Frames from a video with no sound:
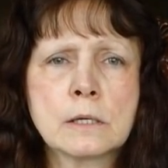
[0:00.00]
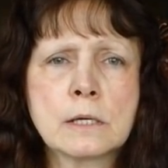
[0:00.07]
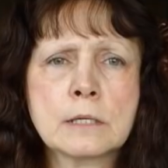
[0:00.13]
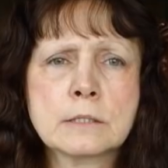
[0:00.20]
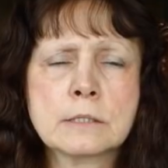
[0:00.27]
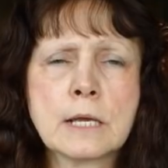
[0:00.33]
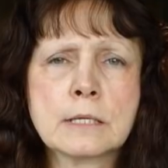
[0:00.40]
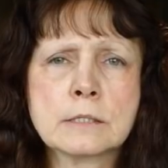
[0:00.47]

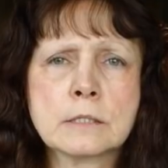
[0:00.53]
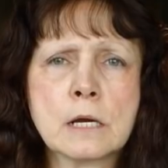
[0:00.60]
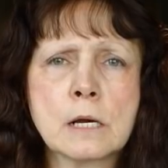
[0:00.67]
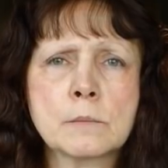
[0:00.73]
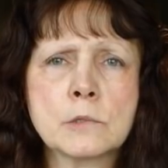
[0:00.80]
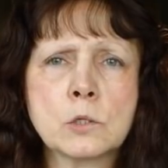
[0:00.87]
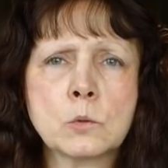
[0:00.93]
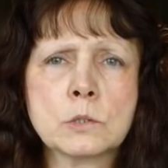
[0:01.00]
It says,
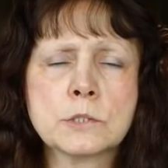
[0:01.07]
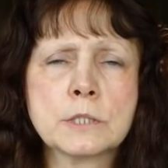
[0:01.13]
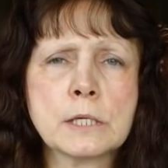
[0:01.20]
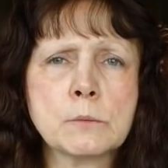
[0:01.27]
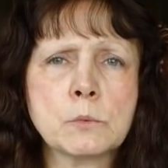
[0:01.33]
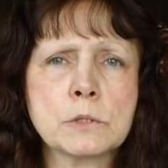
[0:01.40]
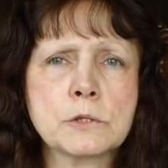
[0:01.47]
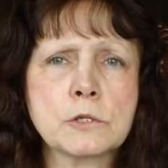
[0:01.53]
um, you will
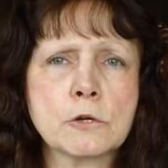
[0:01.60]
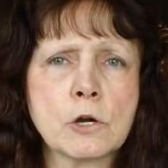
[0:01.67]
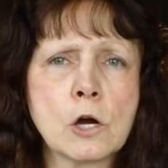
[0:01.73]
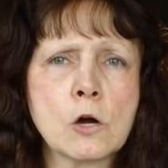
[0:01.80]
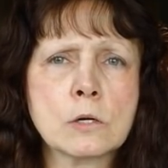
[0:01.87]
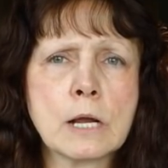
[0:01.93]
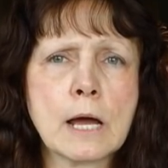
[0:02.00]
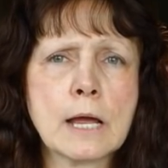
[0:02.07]
see with your own